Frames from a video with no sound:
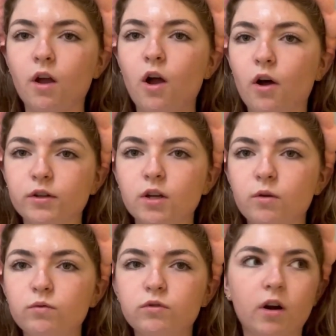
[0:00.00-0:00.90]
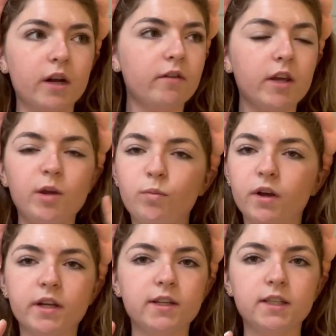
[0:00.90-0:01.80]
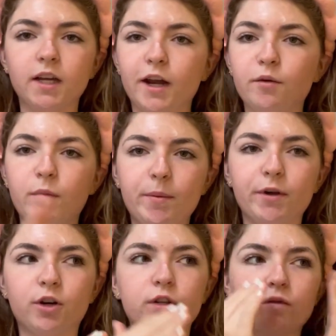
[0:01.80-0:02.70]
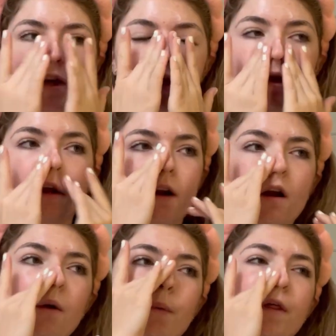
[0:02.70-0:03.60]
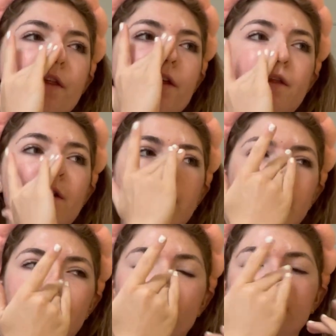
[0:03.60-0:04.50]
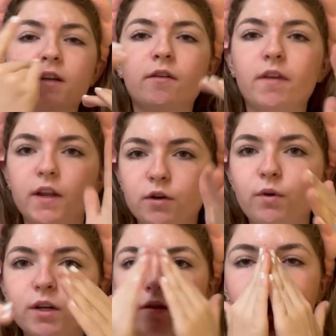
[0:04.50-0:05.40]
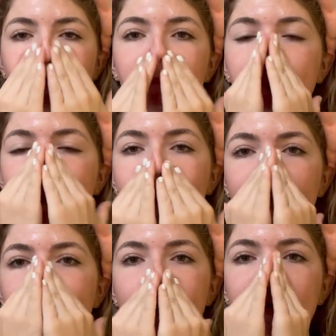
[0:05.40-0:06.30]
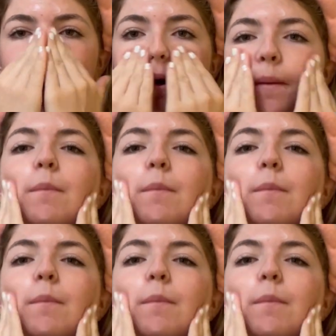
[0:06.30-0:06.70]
Also, sorry if I keep looking to the side. My mirror is right here with the lighting and stuff, and then you guys right here. Anyway,